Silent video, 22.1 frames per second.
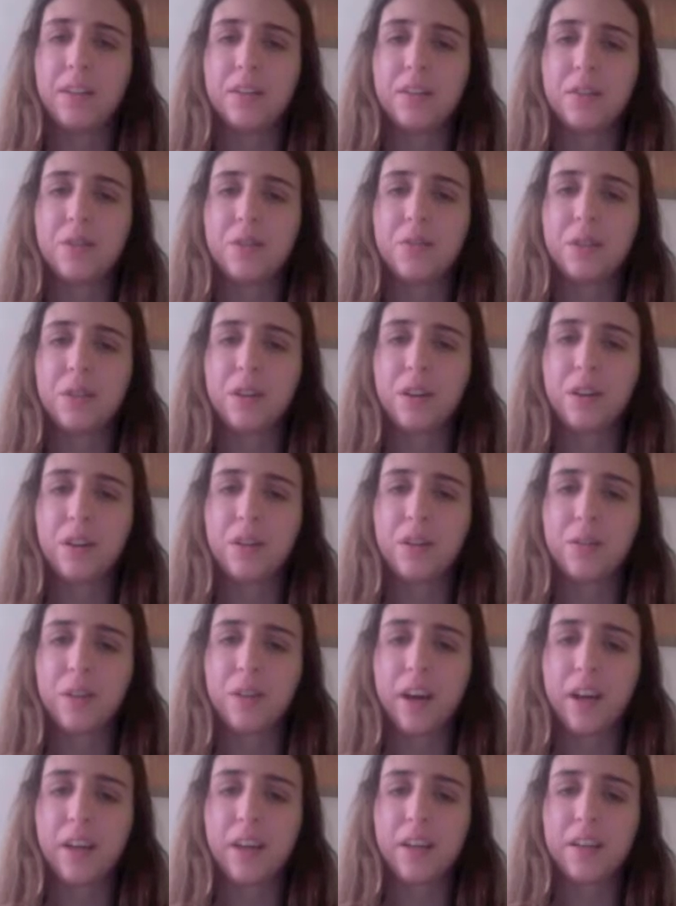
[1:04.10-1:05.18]
to treat
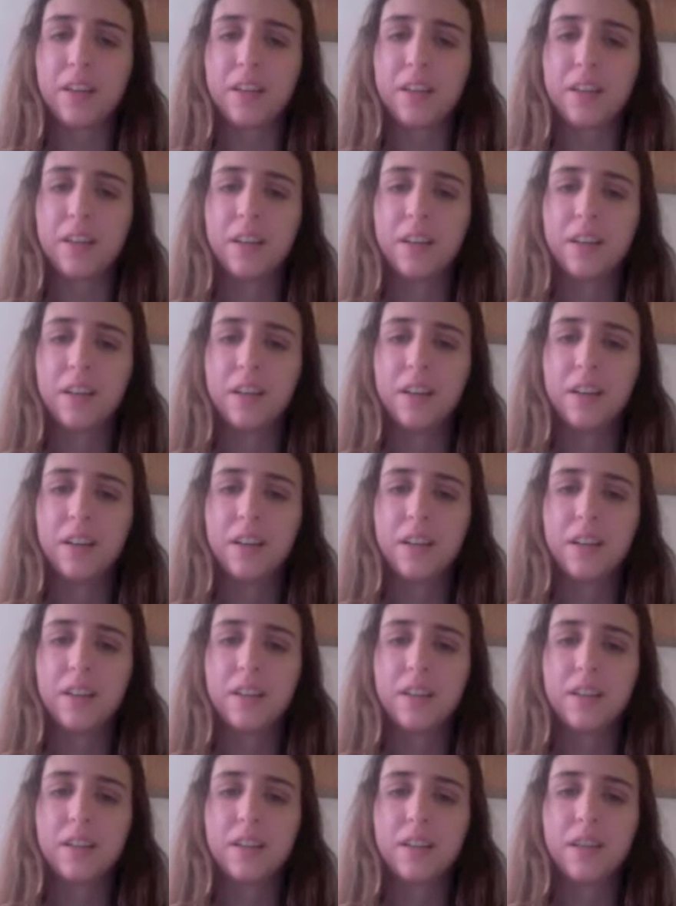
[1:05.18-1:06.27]
arthritis
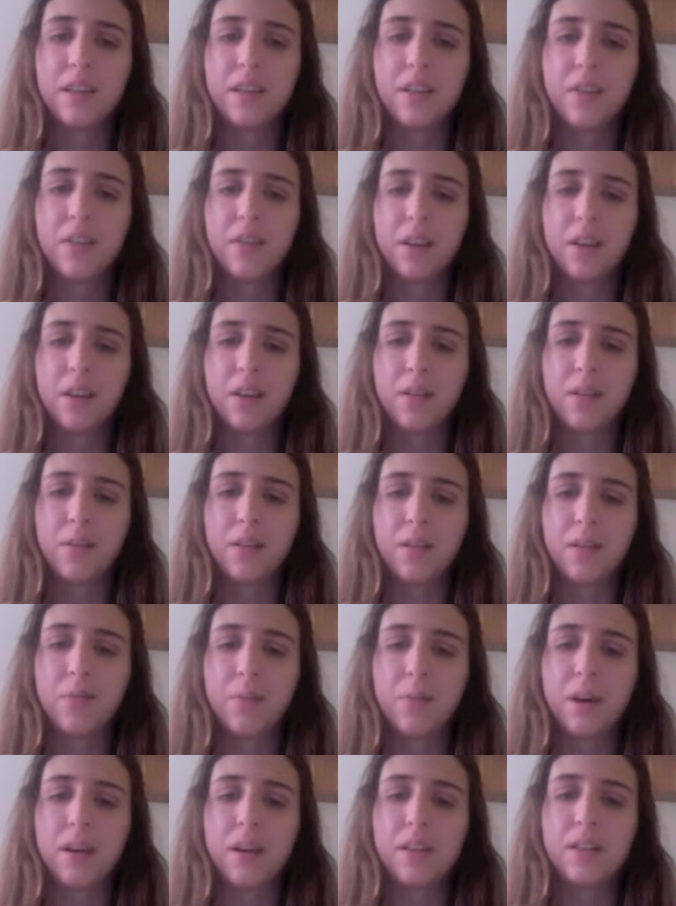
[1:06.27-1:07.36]
to see if
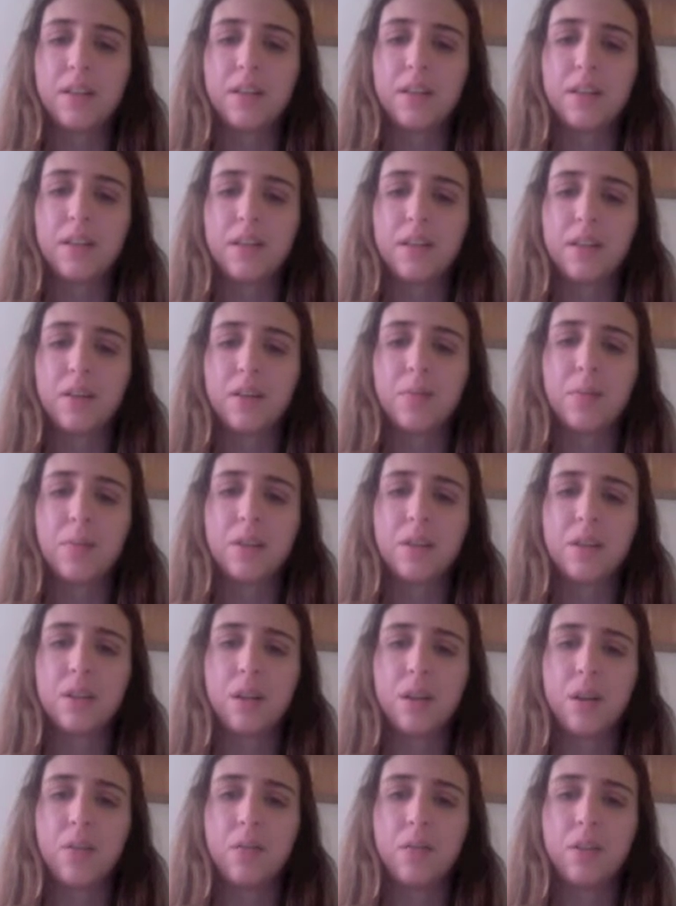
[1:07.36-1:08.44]
my disease could be
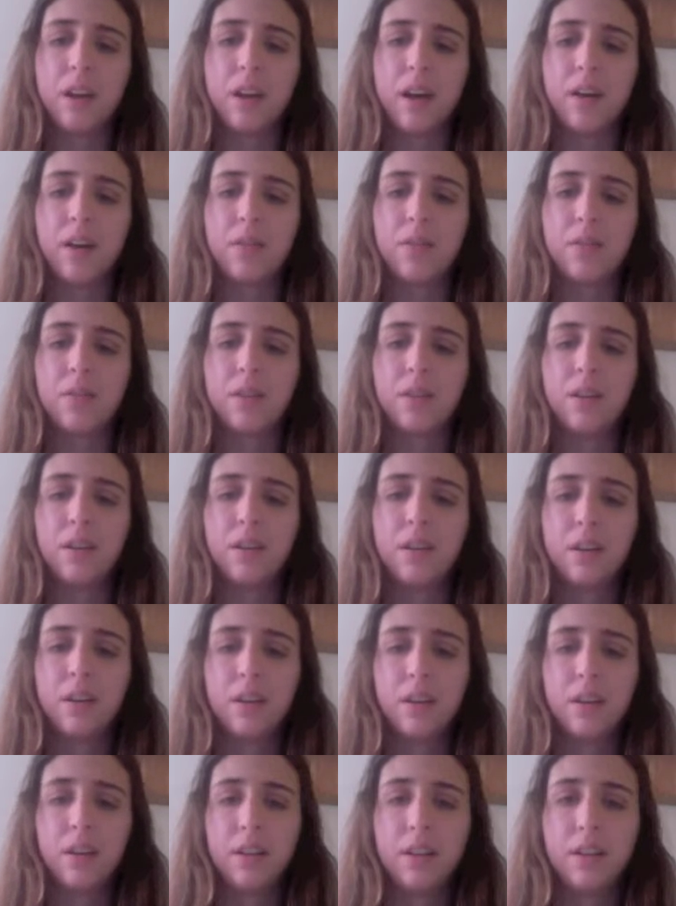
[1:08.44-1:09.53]
slowed down.
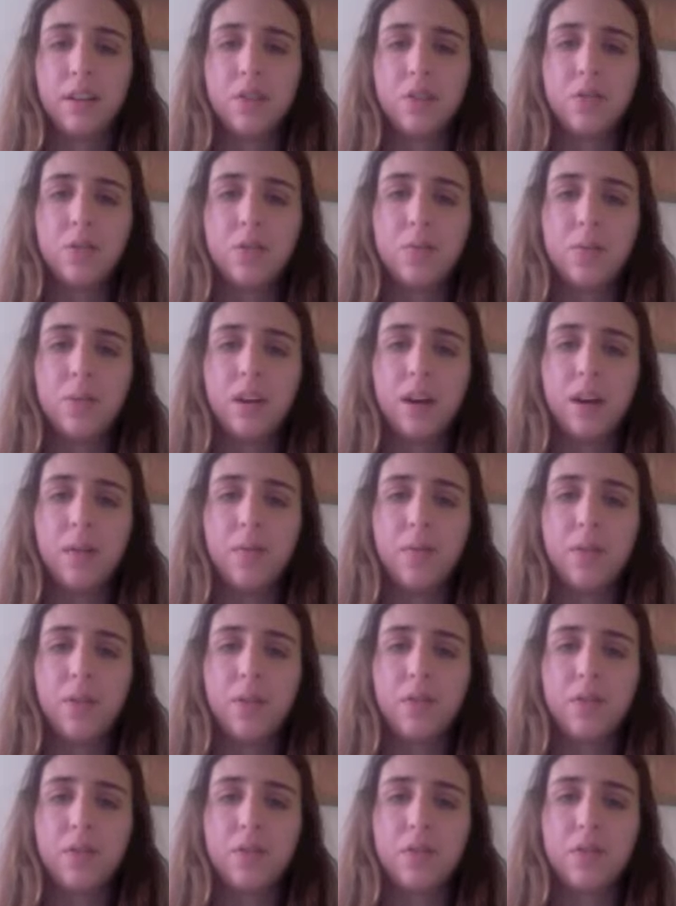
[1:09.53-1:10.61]
This treatment had
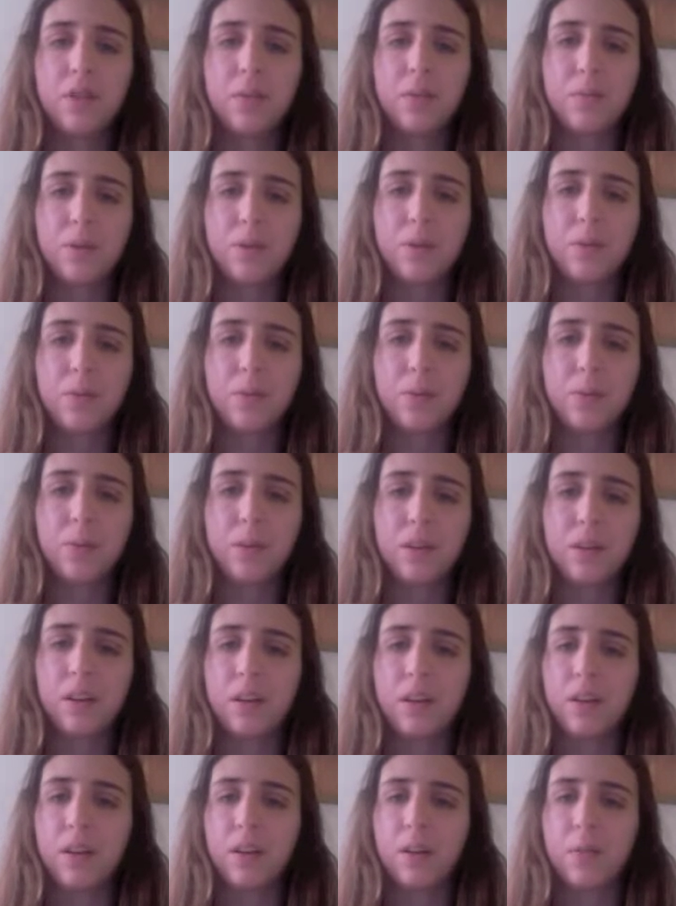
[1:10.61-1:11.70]
worked for some people, but
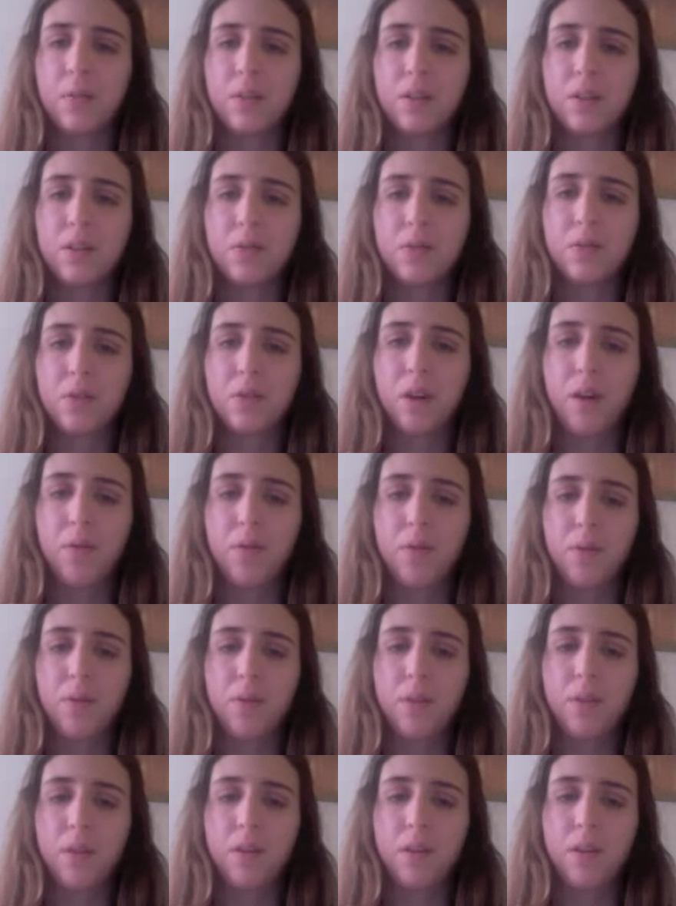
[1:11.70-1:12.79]
it wasn't for
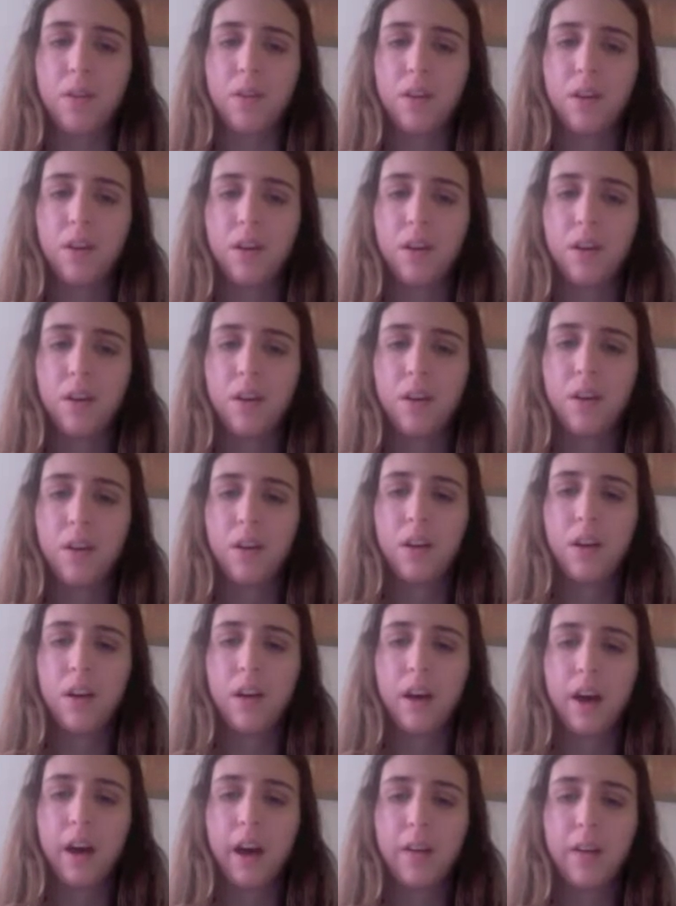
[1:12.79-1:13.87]
everyone.
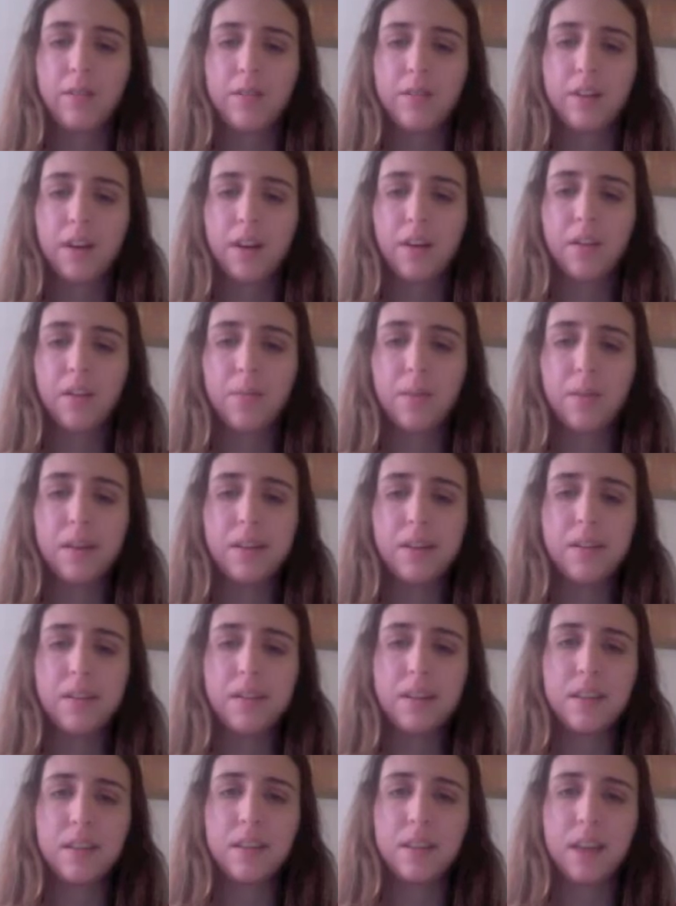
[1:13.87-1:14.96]
I was scared of my
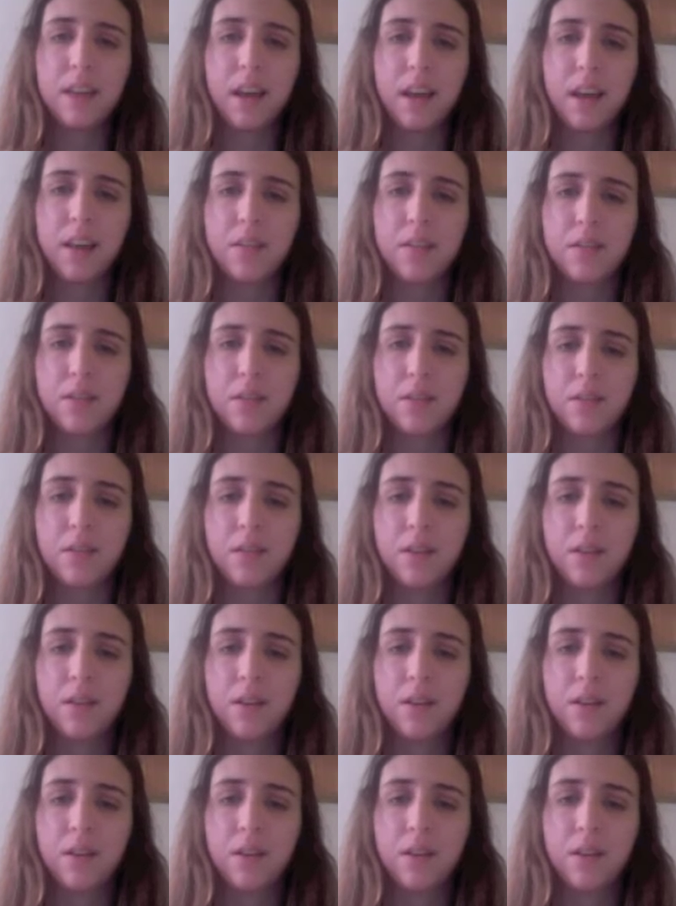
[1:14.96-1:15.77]
disease and cancer.